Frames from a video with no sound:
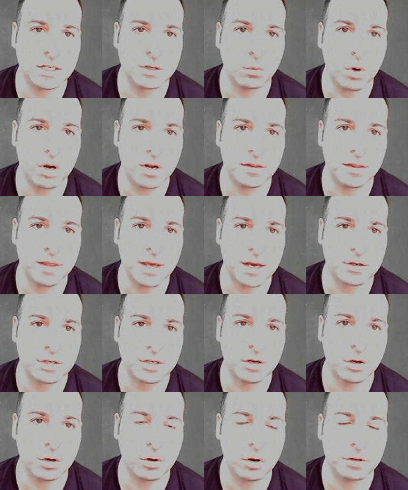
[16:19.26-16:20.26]
and it's
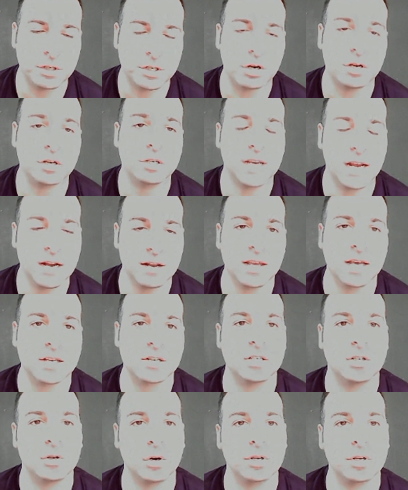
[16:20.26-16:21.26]

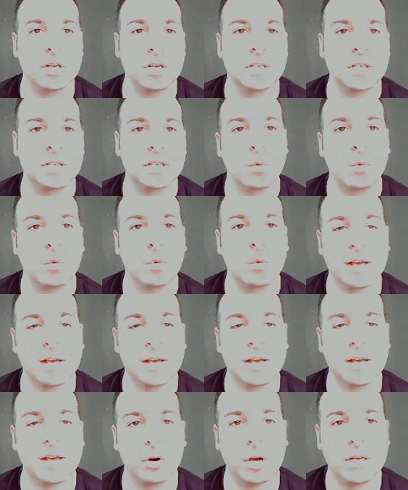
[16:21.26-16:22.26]
10,000 doctors and
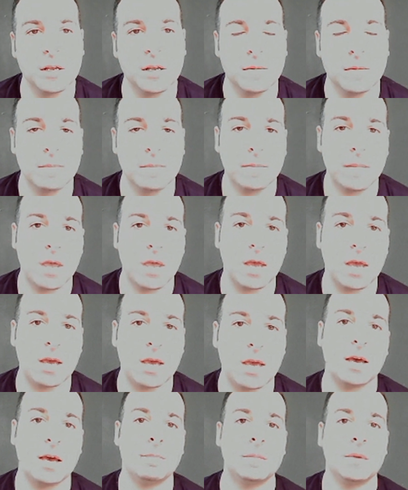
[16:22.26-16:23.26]
1,000 lawyers
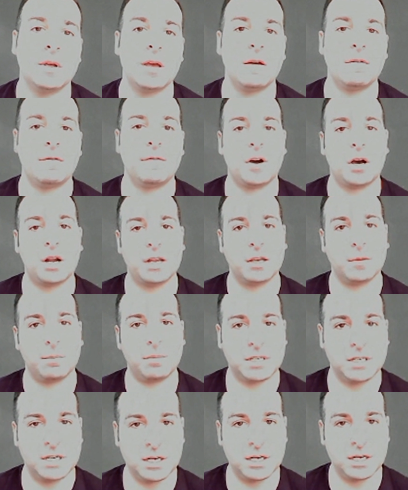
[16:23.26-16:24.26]
are filing a
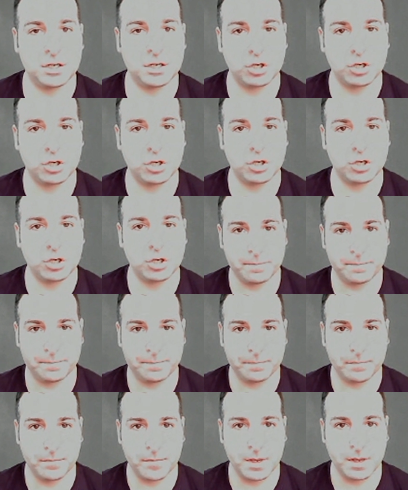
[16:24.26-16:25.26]
petition,
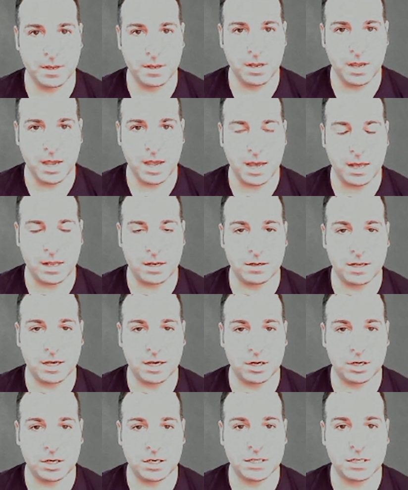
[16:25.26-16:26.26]
and they're
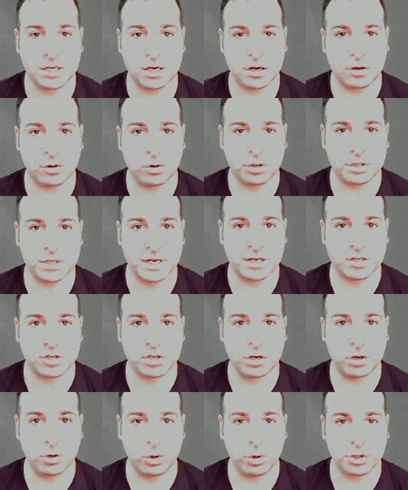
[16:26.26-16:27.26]
going to start court
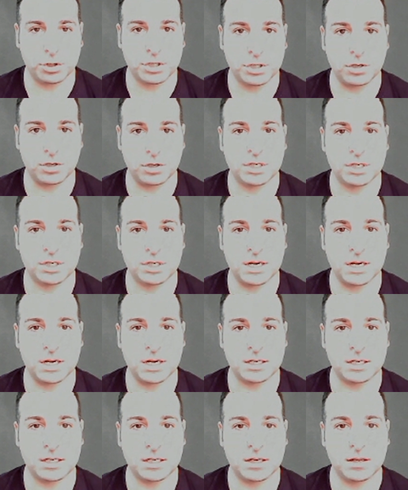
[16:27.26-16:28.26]
action lawsuits
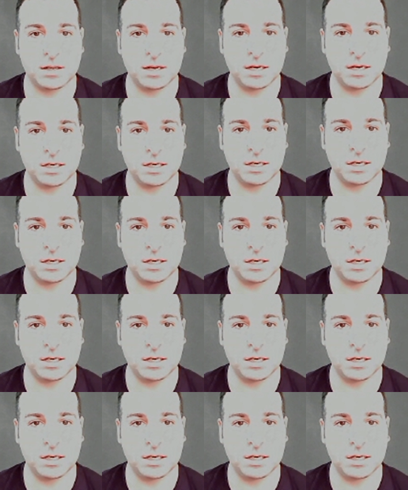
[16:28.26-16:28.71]
against